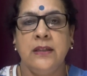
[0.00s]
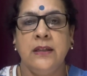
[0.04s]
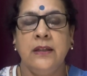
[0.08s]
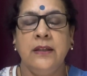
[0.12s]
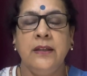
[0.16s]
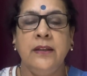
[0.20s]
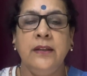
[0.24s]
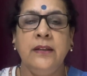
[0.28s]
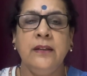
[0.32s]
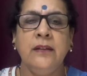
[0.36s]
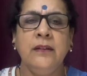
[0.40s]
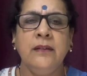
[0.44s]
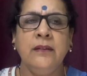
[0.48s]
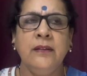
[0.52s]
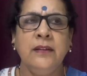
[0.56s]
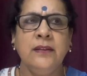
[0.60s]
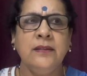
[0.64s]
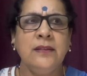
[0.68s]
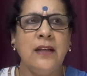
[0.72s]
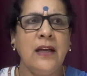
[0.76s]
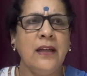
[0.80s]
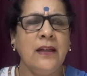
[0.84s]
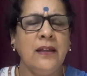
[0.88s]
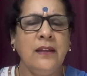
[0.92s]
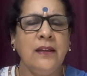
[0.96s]
Hear
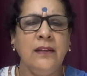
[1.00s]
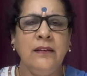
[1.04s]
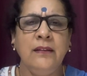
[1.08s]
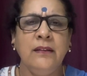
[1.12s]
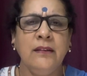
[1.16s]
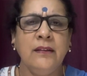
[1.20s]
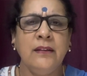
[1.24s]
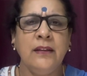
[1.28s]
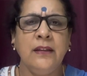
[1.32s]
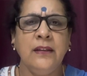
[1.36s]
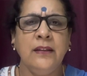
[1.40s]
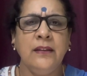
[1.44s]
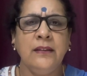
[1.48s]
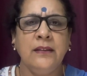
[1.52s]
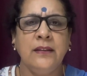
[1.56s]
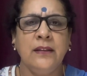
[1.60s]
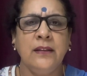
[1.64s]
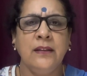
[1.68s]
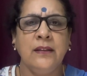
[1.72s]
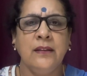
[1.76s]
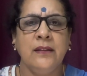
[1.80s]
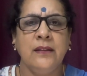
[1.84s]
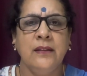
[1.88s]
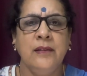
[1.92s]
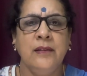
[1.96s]
is, I can hear
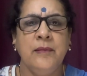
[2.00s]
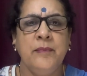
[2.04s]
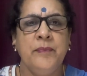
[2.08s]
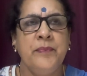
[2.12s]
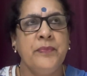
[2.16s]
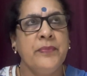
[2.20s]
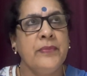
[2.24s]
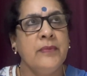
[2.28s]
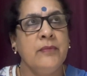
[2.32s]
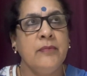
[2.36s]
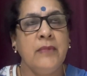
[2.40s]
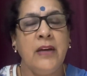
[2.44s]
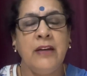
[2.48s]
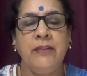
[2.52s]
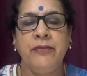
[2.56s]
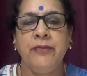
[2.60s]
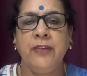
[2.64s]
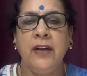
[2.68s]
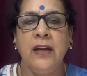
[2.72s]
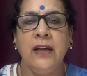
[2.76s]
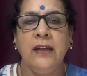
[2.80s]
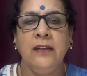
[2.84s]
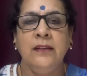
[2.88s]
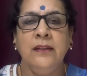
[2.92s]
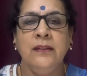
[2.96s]
anything. My
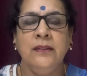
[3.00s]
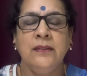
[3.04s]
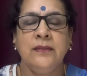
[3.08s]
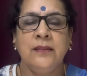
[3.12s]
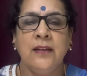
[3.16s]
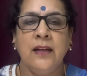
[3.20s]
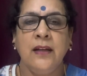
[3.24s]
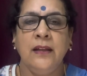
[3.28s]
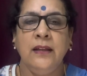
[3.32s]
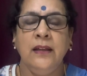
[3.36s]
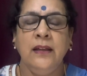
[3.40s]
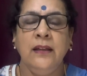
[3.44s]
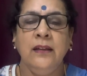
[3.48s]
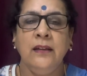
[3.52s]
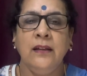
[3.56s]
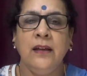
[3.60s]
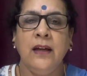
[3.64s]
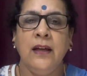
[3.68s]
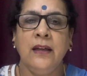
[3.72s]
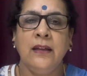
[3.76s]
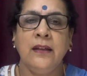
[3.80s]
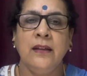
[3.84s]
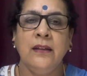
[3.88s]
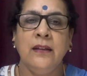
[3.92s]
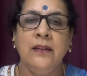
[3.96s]
fan is running,
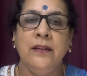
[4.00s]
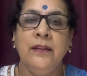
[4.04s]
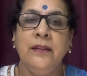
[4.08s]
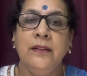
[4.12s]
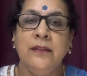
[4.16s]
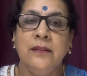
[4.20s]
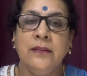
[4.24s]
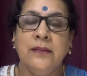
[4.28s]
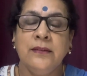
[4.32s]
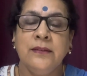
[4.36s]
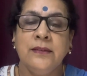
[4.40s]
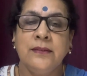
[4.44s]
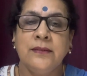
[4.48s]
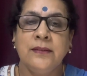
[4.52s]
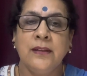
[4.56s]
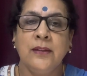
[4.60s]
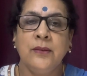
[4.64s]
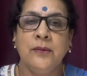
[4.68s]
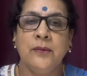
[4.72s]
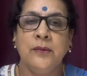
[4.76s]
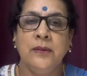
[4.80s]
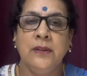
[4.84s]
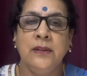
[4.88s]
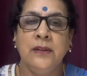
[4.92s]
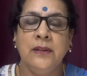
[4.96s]
I can hear the
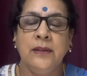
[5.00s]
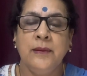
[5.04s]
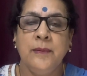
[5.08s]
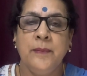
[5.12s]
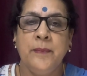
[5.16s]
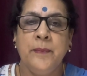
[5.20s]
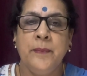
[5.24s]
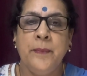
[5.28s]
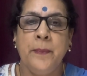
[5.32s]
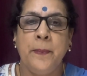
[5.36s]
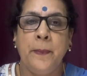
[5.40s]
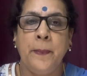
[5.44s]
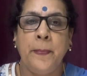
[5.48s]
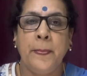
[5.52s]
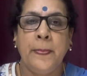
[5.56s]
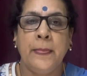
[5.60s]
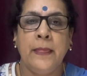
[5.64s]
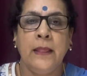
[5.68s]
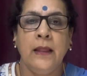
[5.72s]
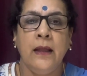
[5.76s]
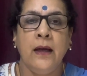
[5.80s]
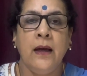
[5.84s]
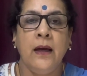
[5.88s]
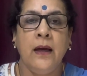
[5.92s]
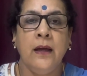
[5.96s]
sound.
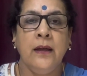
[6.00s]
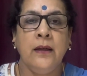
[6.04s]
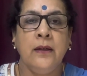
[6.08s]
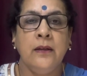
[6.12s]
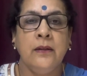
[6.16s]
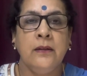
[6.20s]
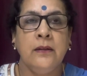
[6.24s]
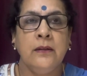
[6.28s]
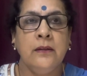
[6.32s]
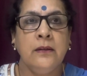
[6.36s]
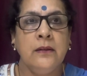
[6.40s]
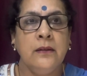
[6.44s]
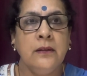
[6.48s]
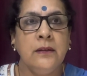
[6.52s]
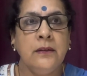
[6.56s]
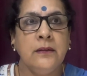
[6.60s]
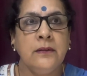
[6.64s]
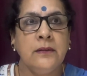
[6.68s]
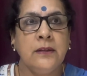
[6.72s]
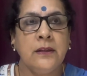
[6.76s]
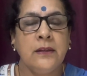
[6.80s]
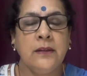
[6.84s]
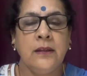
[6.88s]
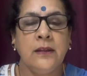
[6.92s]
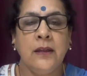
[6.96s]
I
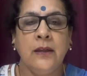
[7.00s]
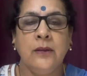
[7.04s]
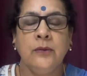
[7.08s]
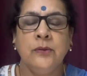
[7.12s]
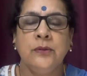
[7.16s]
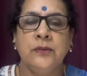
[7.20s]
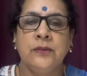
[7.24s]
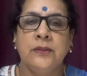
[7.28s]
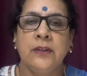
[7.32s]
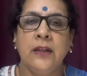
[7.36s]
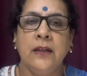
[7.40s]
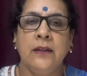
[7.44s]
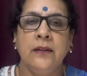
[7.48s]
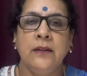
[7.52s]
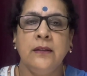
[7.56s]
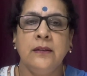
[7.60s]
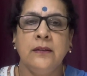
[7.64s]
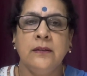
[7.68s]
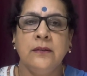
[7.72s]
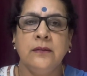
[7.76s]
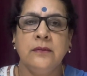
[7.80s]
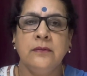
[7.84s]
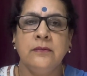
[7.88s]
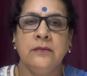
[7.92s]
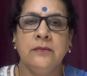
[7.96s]
heard the clouds
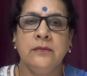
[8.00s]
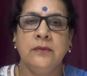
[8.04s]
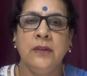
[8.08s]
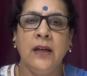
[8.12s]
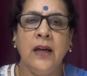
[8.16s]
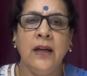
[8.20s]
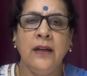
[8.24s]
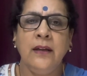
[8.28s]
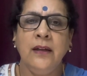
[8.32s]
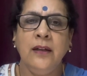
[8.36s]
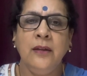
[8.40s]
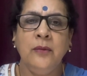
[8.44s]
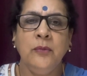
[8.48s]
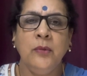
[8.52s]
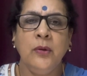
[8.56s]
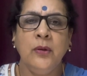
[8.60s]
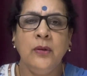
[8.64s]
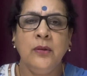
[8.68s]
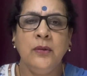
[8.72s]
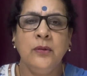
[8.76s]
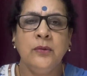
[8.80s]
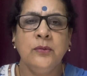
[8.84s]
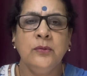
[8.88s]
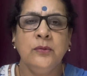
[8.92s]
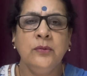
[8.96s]
thunder. I didn't
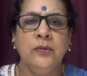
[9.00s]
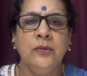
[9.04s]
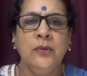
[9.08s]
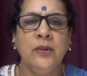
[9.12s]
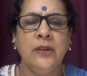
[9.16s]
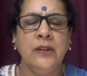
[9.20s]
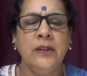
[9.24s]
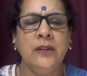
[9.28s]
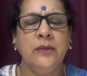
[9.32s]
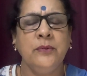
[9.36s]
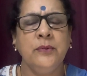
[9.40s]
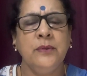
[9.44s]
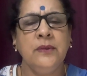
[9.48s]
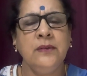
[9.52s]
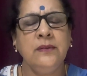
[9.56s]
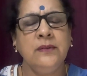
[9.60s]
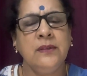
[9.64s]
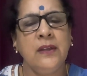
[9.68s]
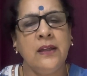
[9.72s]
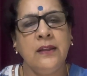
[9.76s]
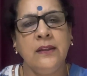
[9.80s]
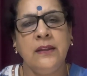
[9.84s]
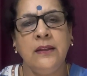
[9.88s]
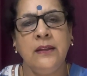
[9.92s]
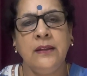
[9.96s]
want to, or it was
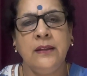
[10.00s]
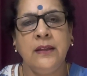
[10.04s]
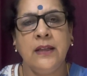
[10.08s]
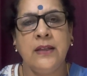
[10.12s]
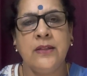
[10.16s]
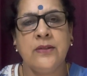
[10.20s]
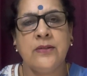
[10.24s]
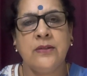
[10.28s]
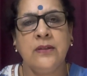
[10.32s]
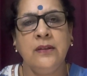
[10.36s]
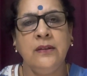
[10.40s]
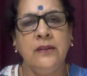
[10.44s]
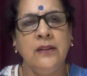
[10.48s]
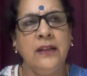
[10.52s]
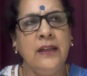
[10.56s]
unintentional.